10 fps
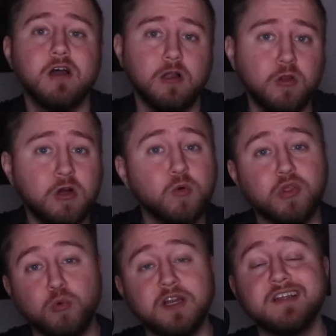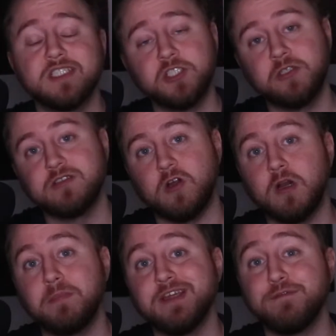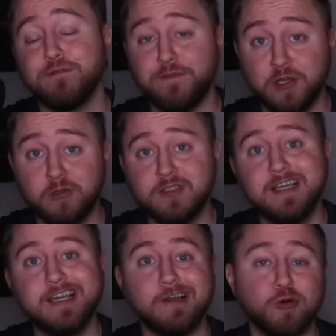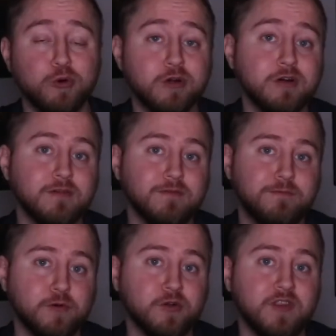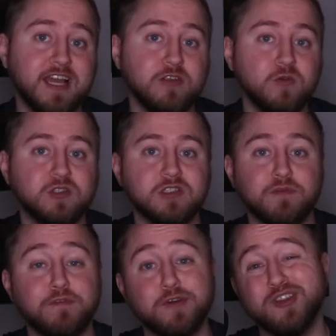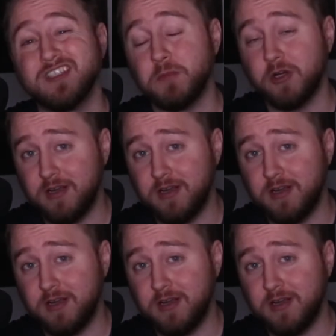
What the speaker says: along with what conditions are being fulfilled in order for that user to fulfill the smart